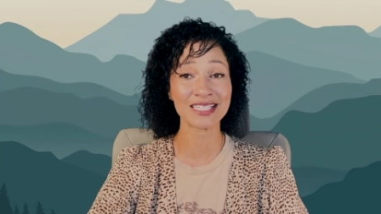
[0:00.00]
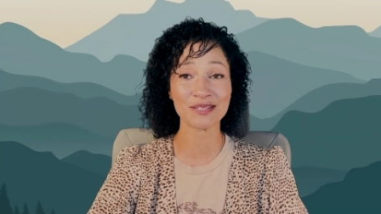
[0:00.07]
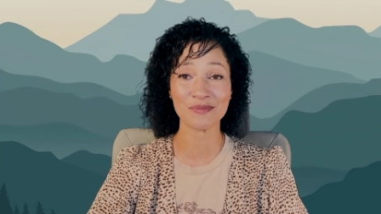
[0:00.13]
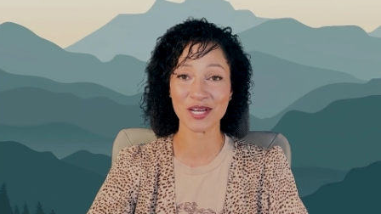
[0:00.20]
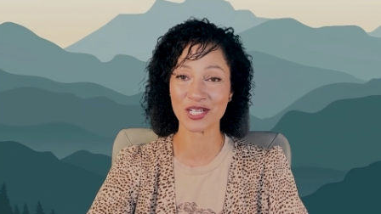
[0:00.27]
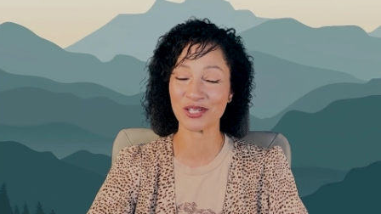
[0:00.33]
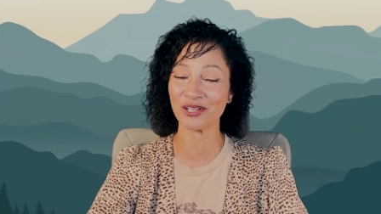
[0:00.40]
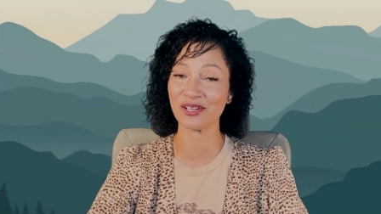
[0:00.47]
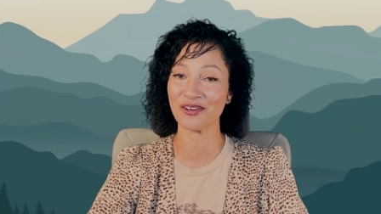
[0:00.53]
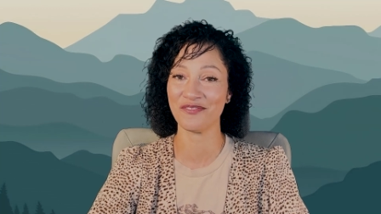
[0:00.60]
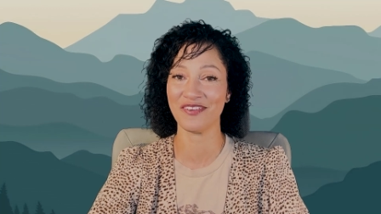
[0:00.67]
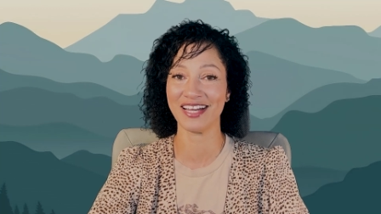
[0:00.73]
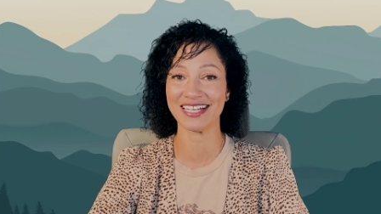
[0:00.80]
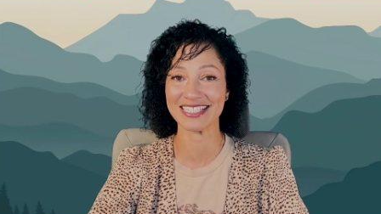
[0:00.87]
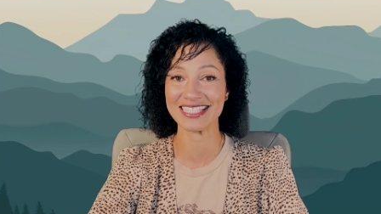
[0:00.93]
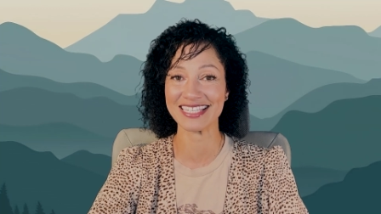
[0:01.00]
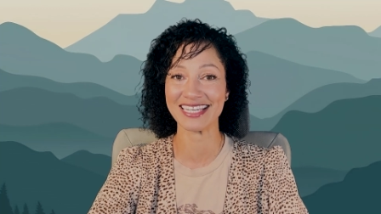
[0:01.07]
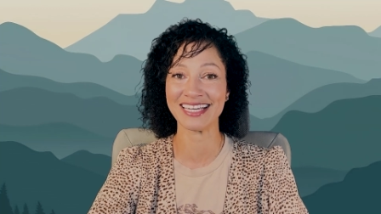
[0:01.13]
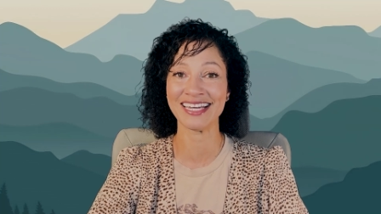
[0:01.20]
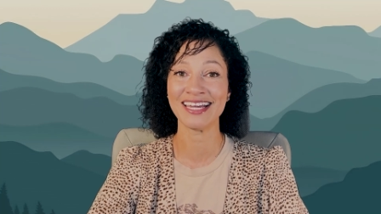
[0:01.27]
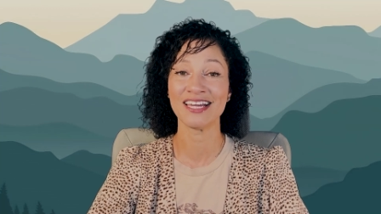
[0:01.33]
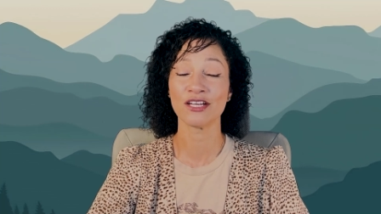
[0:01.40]
special or
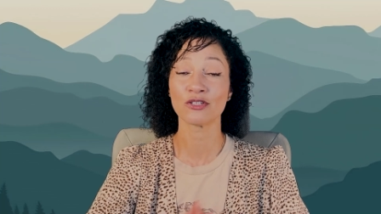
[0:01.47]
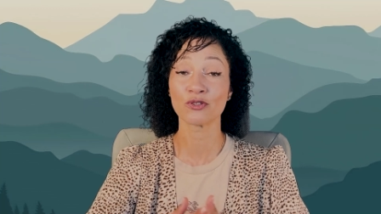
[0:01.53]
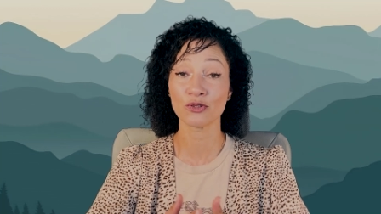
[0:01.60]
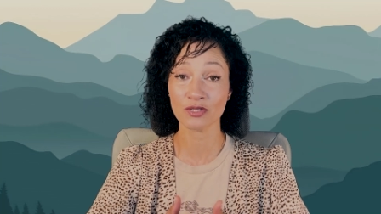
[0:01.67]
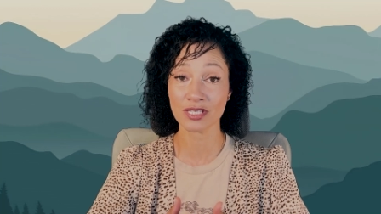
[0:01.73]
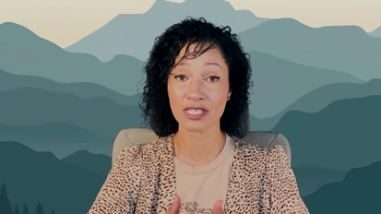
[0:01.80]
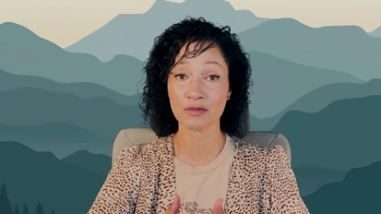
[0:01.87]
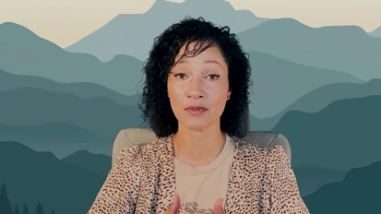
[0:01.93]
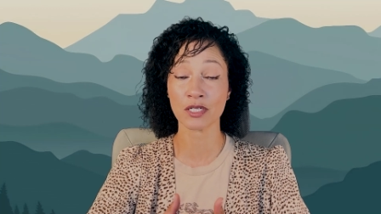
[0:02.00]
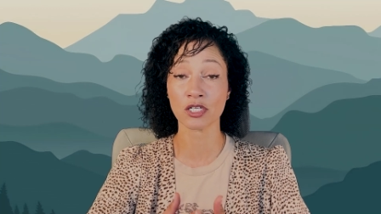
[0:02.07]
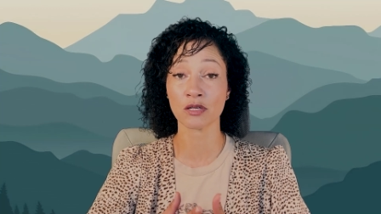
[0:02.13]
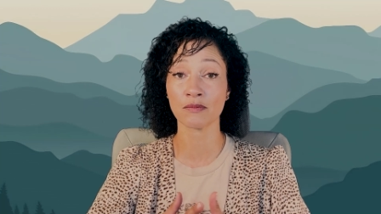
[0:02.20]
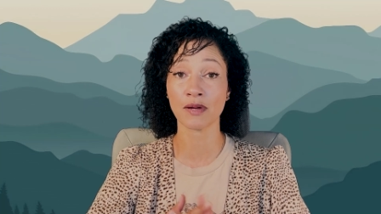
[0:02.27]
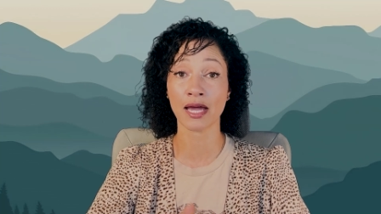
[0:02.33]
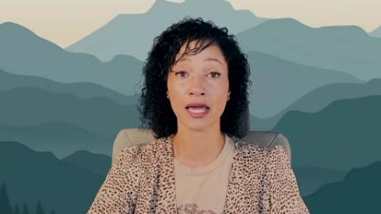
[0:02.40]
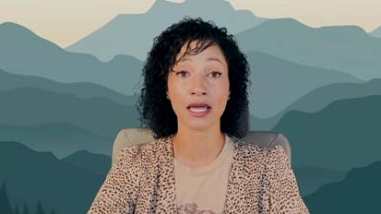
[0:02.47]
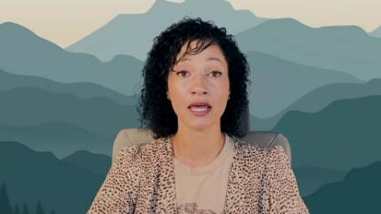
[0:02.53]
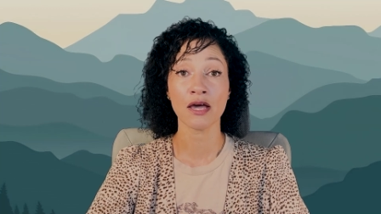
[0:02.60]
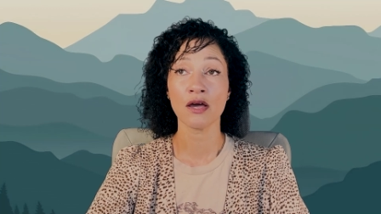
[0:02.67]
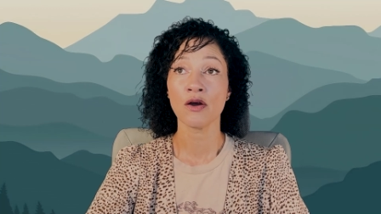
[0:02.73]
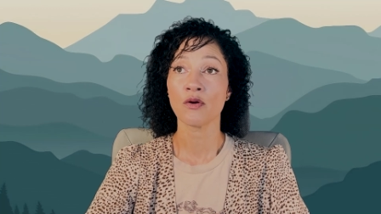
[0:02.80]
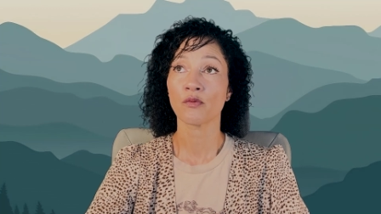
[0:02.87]
fancy, dual suspension bike,
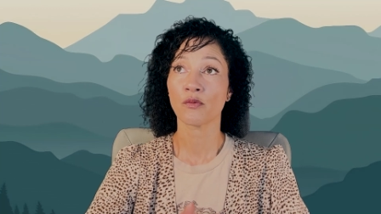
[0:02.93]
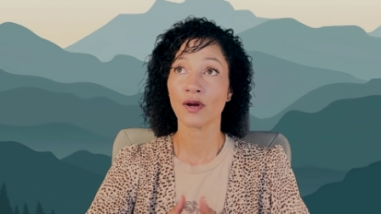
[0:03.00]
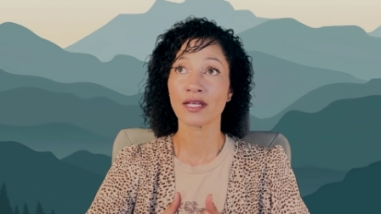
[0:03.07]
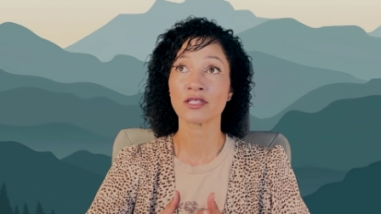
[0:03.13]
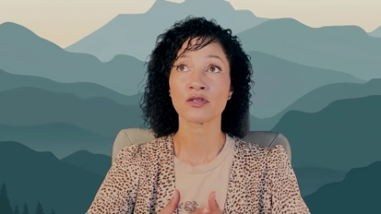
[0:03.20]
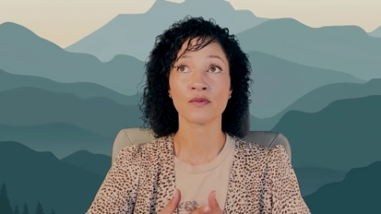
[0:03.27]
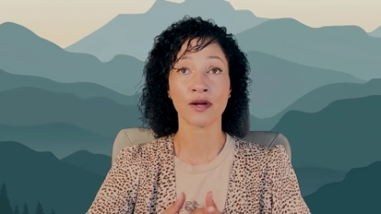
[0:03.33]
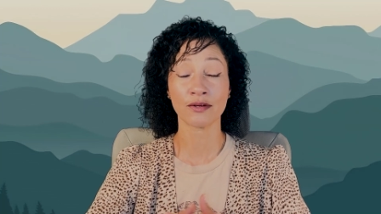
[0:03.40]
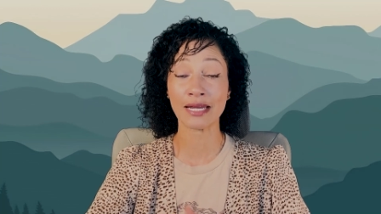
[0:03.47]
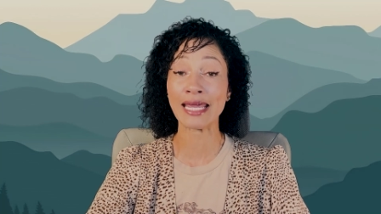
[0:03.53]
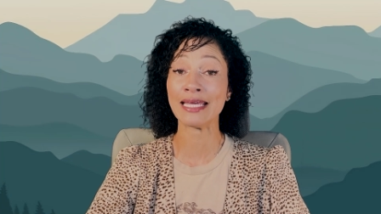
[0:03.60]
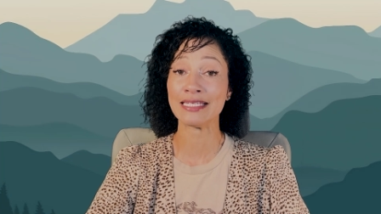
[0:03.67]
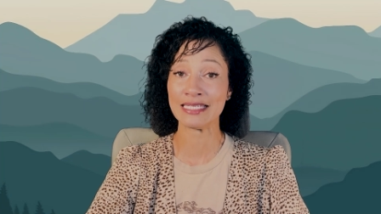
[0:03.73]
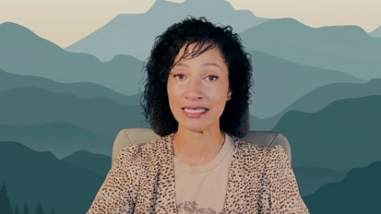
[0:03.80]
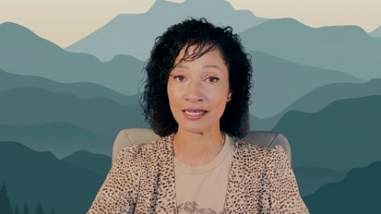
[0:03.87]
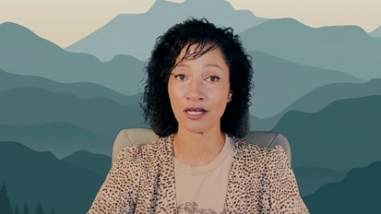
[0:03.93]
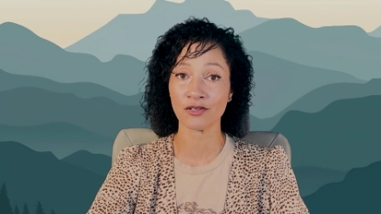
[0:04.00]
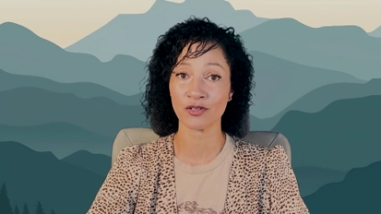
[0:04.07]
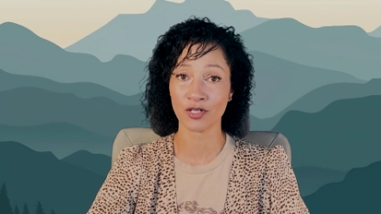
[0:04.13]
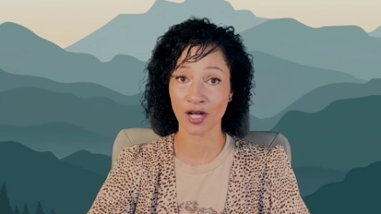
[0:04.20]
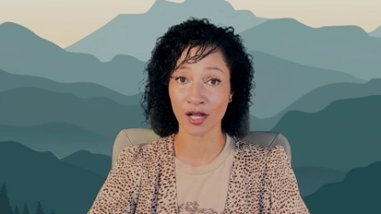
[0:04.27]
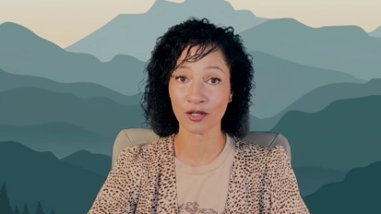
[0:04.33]
runs around
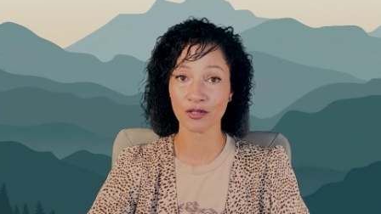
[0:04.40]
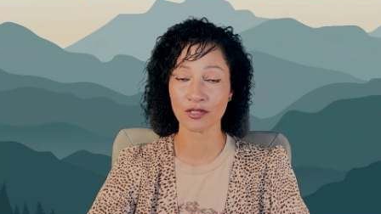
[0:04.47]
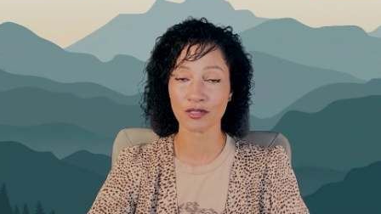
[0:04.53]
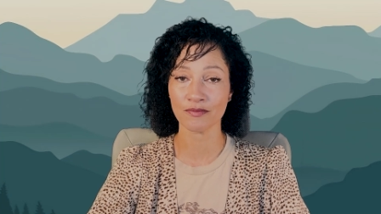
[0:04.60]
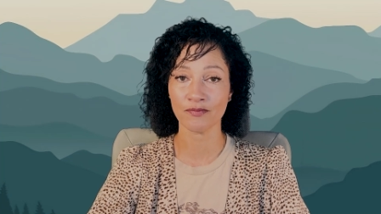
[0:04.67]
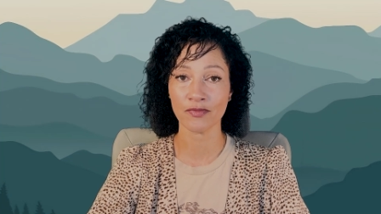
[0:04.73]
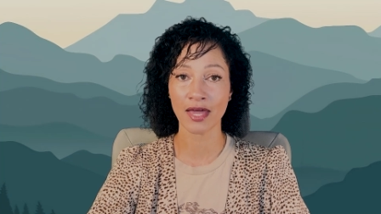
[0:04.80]
$1,800.